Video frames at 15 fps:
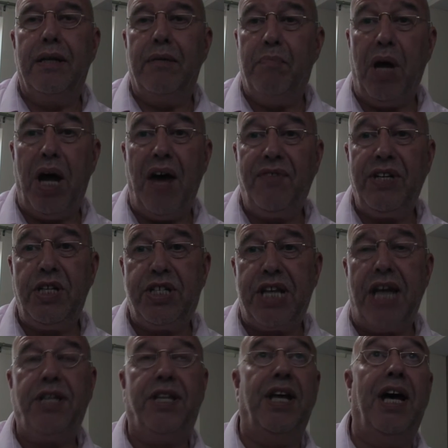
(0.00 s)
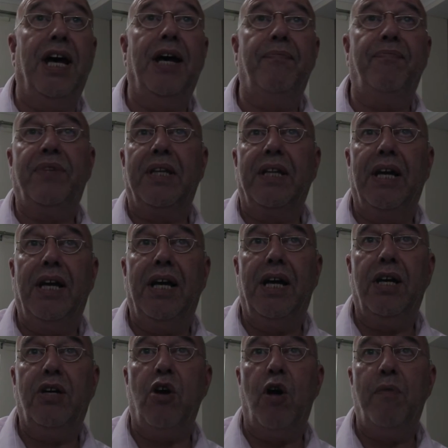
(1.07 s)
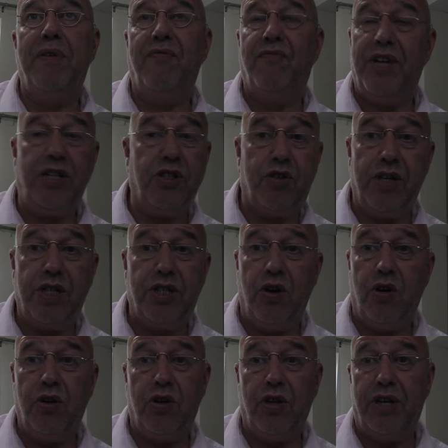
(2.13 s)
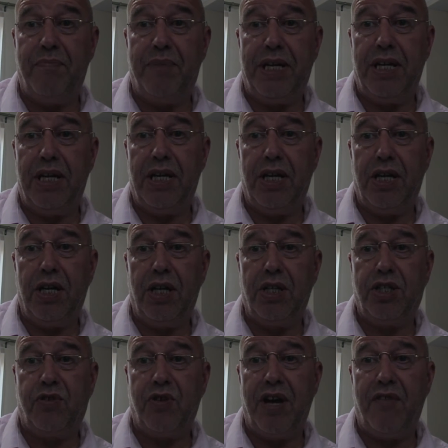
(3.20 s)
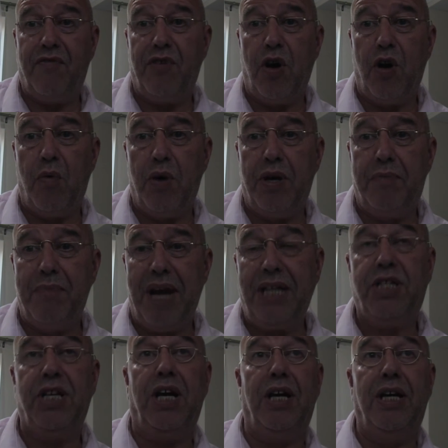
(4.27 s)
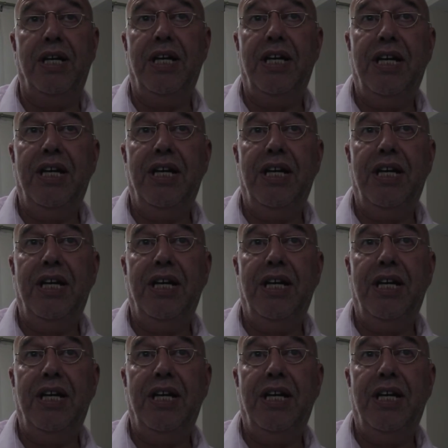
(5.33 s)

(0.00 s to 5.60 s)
But having said that, uh, a Corbyn victory is not going to be a, a straightforward matter